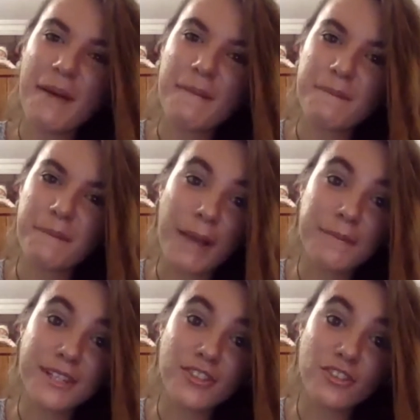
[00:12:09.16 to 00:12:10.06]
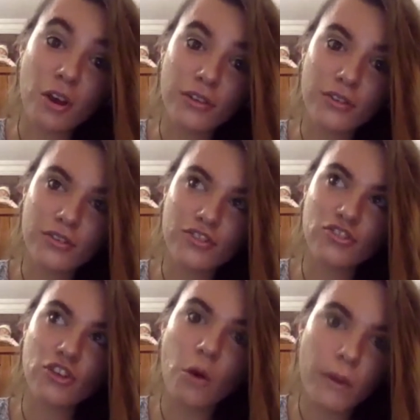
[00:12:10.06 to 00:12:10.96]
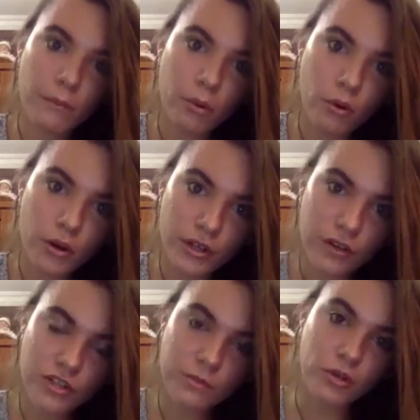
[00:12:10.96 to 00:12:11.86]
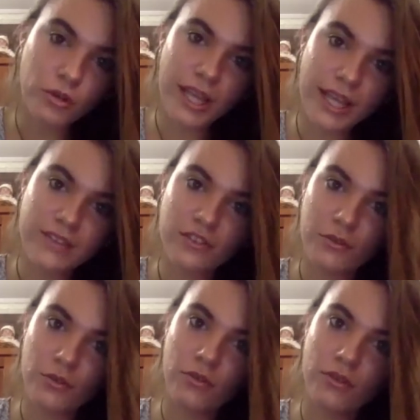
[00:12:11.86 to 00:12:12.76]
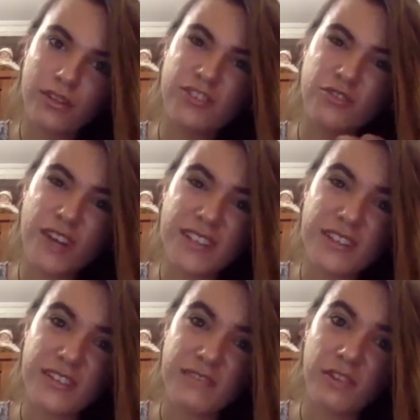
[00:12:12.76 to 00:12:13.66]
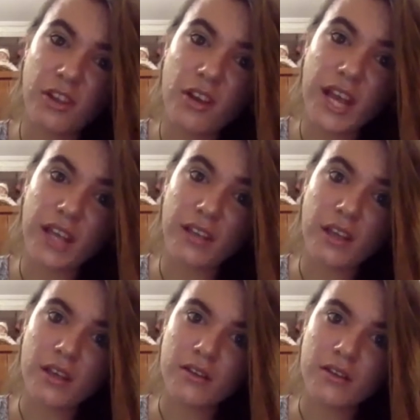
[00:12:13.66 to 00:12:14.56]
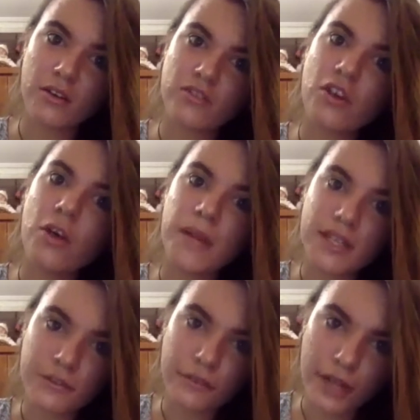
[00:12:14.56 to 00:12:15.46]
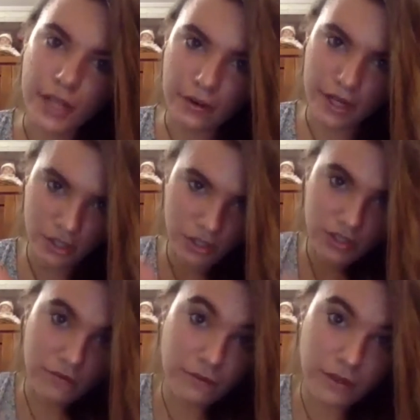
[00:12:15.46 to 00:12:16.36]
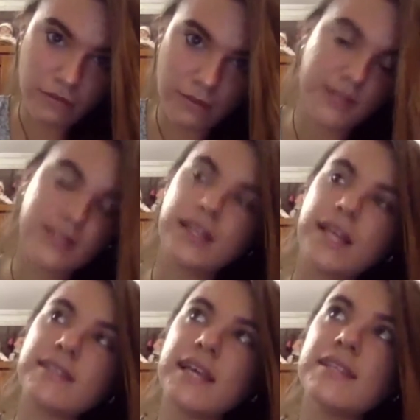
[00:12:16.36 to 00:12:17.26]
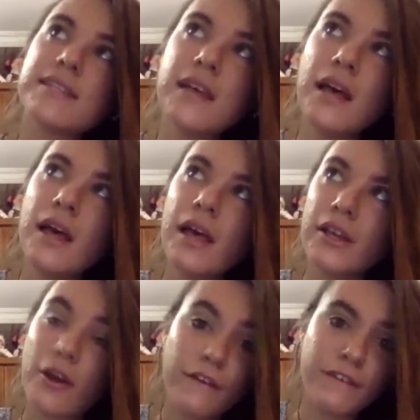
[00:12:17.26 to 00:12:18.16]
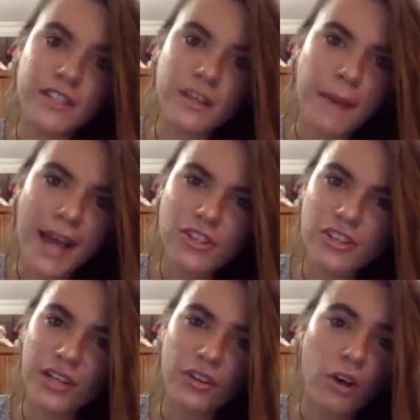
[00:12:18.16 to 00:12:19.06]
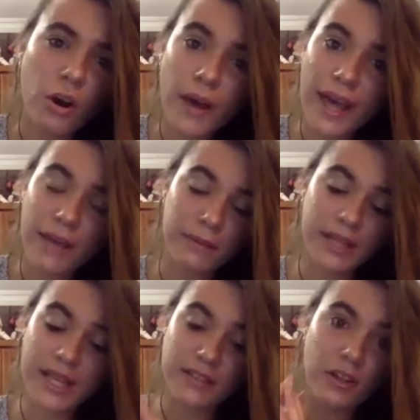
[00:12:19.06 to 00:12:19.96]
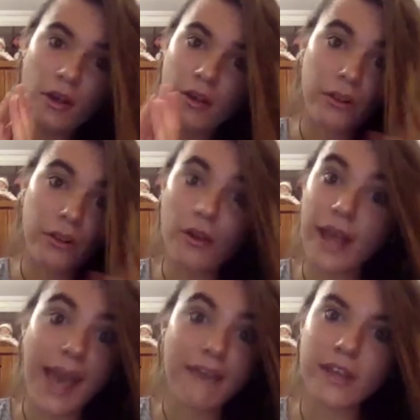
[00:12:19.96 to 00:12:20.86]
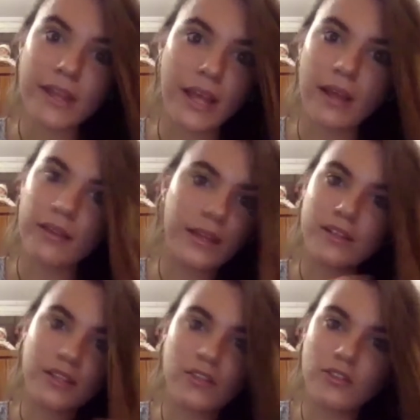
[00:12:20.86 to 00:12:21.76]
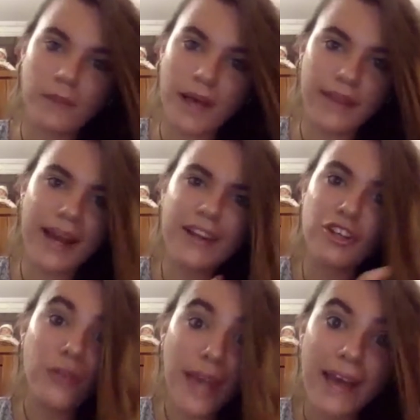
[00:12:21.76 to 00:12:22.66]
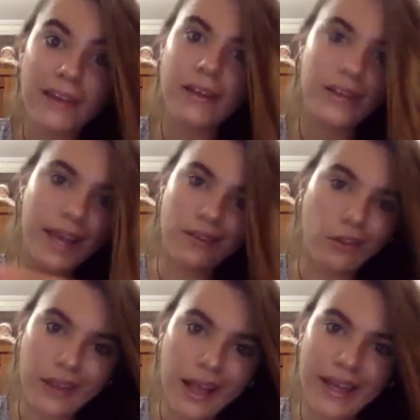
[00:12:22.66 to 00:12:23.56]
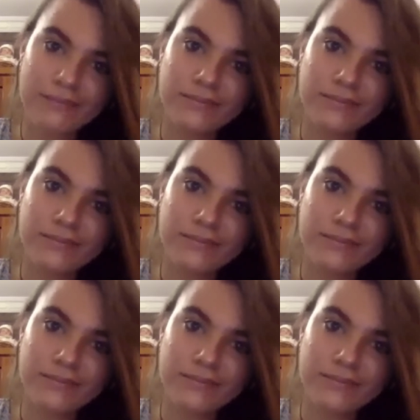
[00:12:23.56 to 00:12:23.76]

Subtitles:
perhaps it's not so important to put kids through the stresses of learning, so many different iterations of maths in that sense. If it's your passion, then go ahead, please learn everything that to do about that. And you can, again, online.